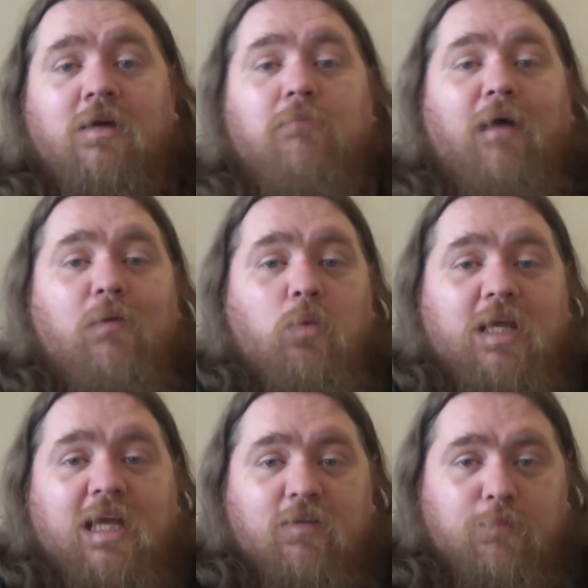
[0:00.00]

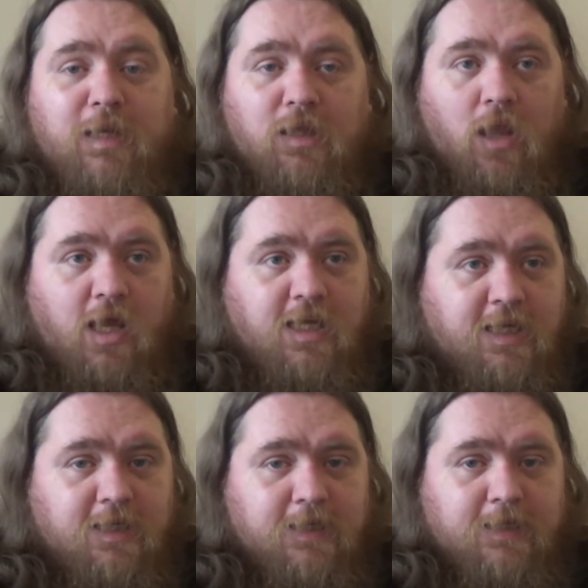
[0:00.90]
week has been
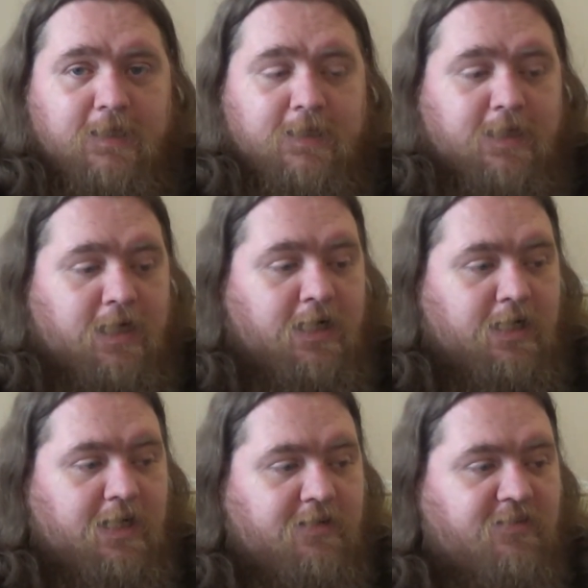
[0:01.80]
like.
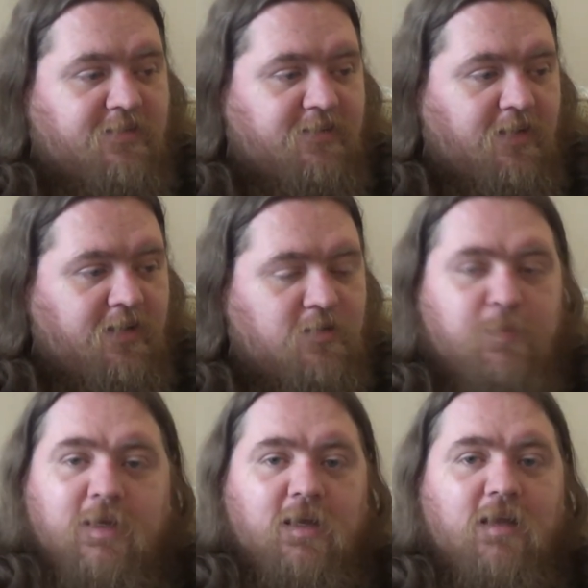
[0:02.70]
It's
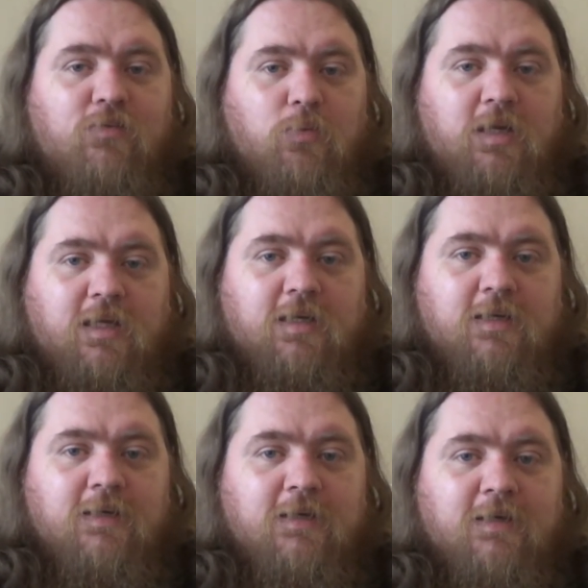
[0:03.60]
been a nice week,
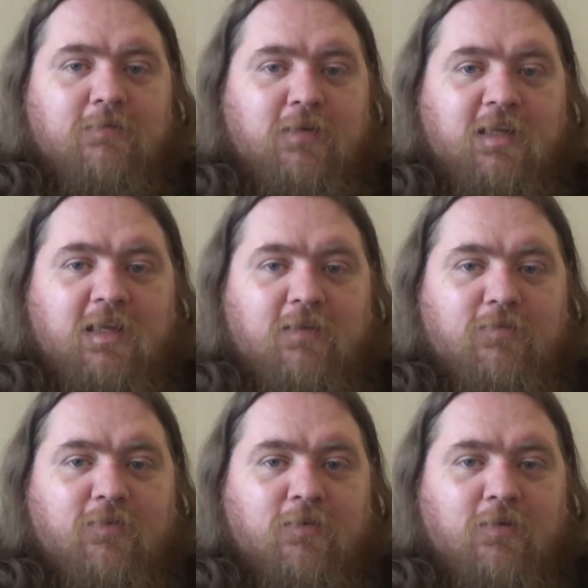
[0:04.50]
really,
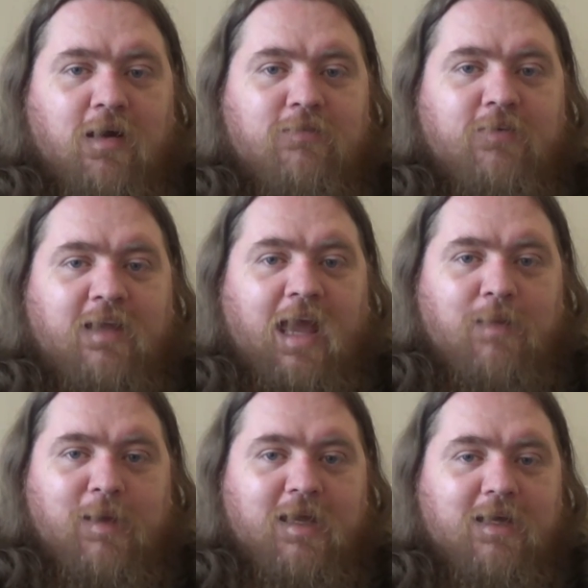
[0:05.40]
for
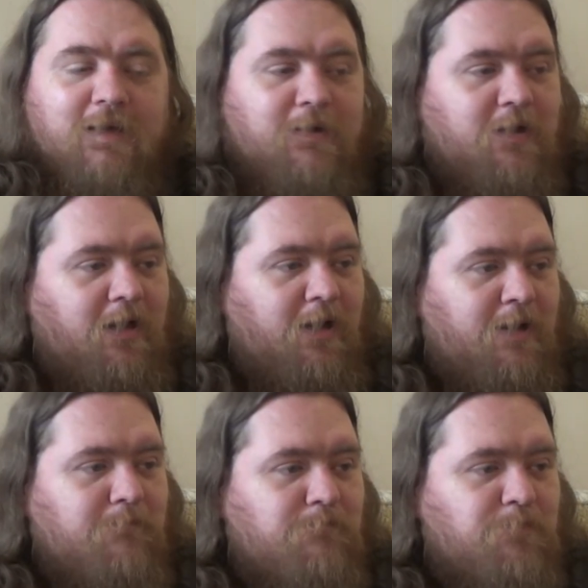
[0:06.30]
gaming.
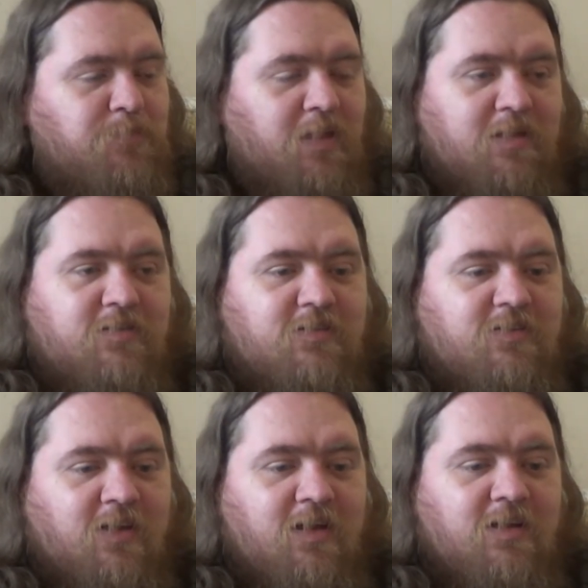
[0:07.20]
It's